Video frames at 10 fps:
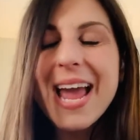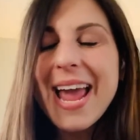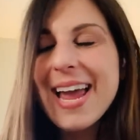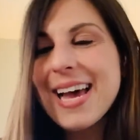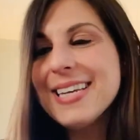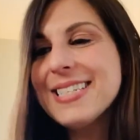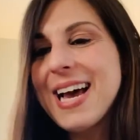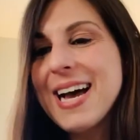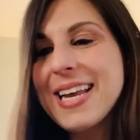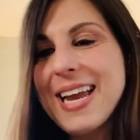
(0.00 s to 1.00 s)
And
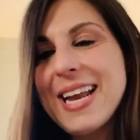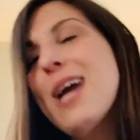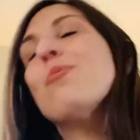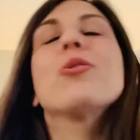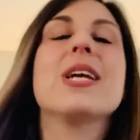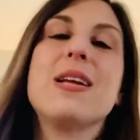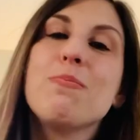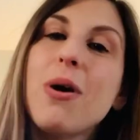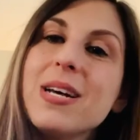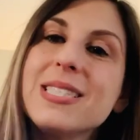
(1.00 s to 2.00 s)
again, I work in
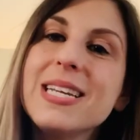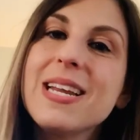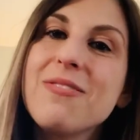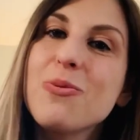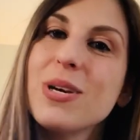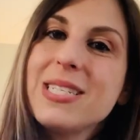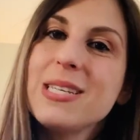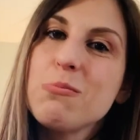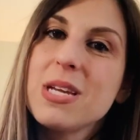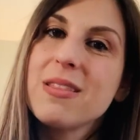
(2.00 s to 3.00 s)
Boston if you want to
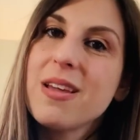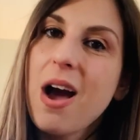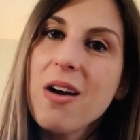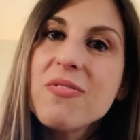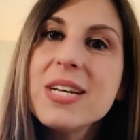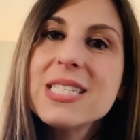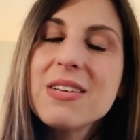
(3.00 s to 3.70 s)
see me in the office.